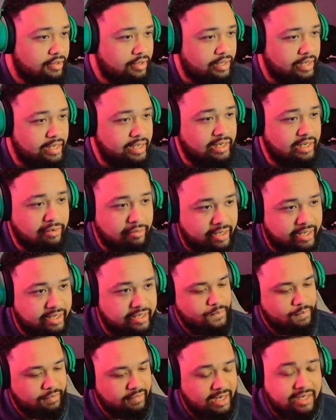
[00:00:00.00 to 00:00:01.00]

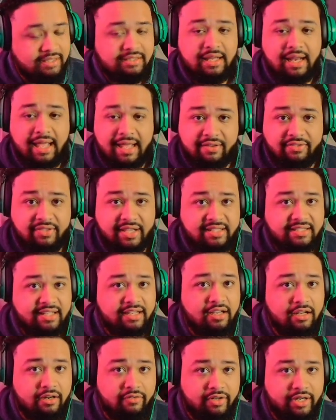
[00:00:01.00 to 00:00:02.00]
Anyways, there's a lot of things they
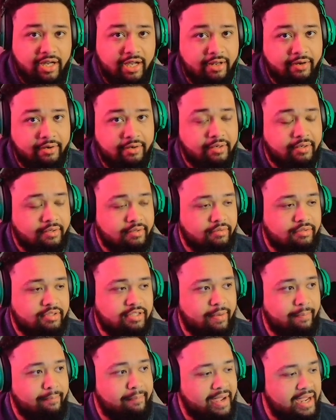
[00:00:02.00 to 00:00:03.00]
could have done
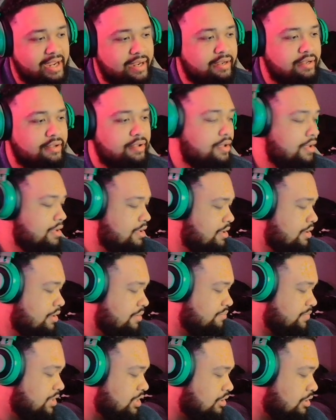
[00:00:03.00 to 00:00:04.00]
to make,
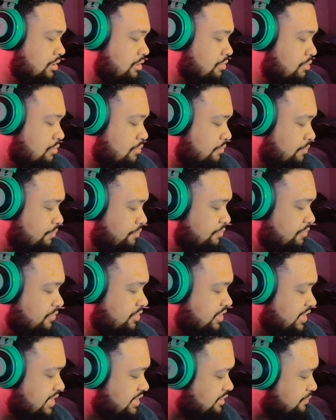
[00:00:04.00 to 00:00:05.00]
you know,
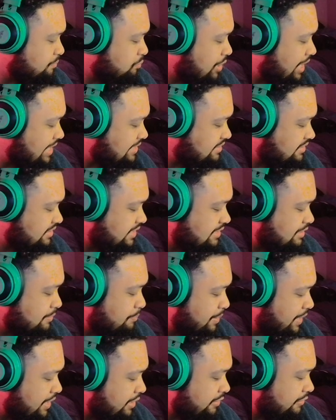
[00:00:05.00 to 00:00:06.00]
this process
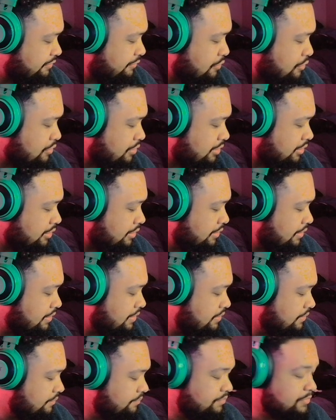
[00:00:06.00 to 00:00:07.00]
better for
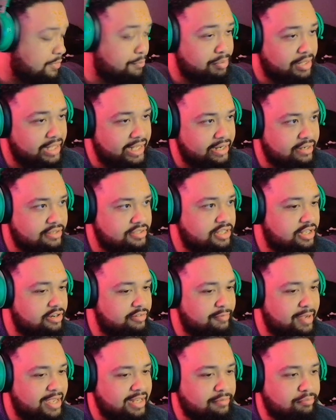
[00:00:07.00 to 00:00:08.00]
the players. Could have
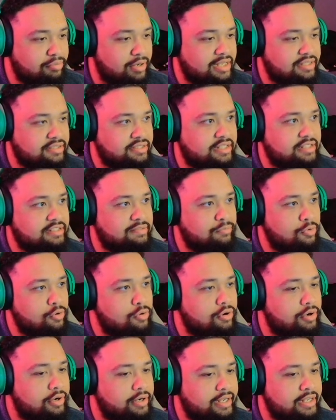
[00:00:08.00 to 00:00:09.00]
made the process
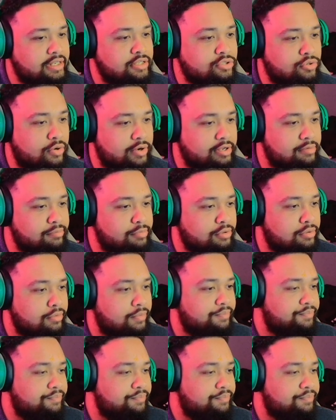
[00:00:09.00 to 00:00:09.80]
more enjoyable,